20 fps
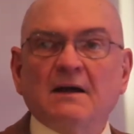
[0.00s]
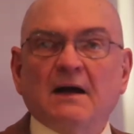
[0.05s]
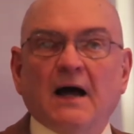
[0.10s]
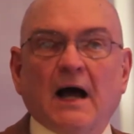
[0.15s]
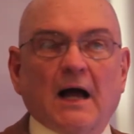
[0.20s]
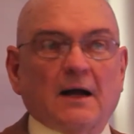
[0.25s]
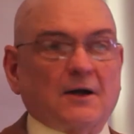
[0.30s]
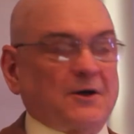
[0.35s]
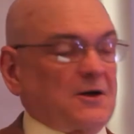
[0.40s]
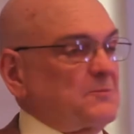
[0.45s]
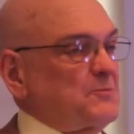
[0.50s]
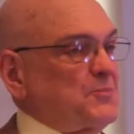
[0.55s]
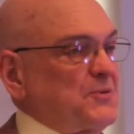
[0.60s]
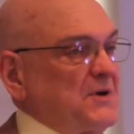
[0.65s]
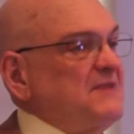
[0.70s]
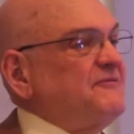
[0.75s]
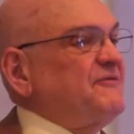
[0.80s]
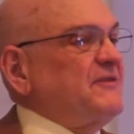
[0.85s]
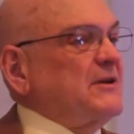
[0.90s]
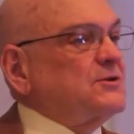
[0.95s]
I'm going to
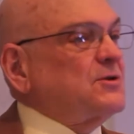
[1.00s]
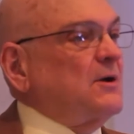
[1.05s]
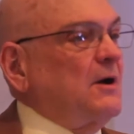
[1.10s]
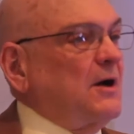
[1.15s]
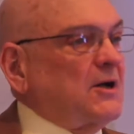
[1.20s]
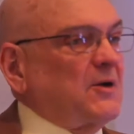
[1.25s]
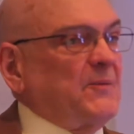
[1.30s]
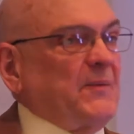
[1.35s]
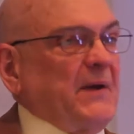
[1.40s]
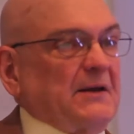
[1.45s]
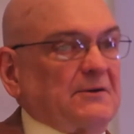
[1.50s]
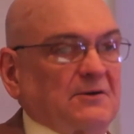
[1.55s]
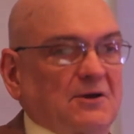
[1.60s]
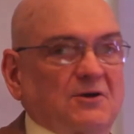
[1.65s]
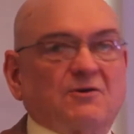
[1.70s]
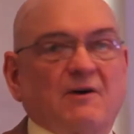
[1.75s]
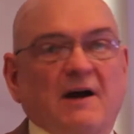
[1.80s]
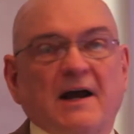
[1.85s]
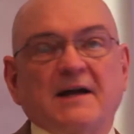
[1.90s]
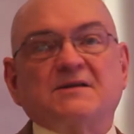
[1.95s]
briefly talk about the
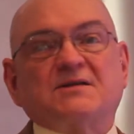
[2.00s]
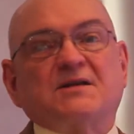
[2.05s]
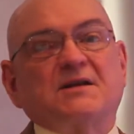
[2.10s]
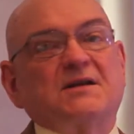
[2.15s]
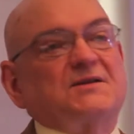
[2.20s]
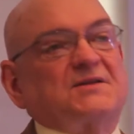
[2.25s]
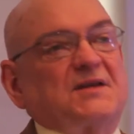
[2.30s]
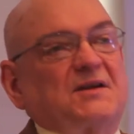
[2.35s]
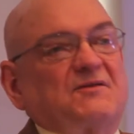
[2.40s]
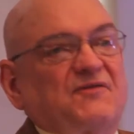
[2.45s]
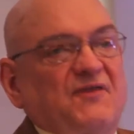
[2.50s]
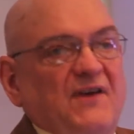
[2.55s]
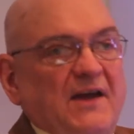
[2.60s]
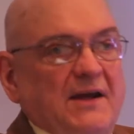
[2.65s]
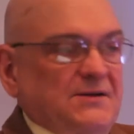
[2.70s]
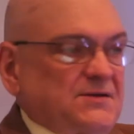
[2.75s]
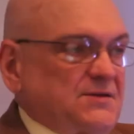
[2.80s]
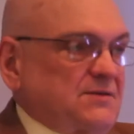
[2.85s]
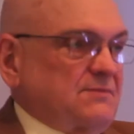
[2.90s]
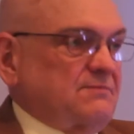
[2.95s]
crises that
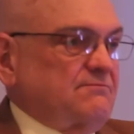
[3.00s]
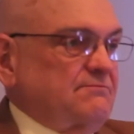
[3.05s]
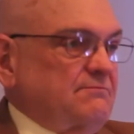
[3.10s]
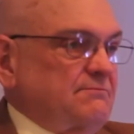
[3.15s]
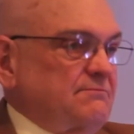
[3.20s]
face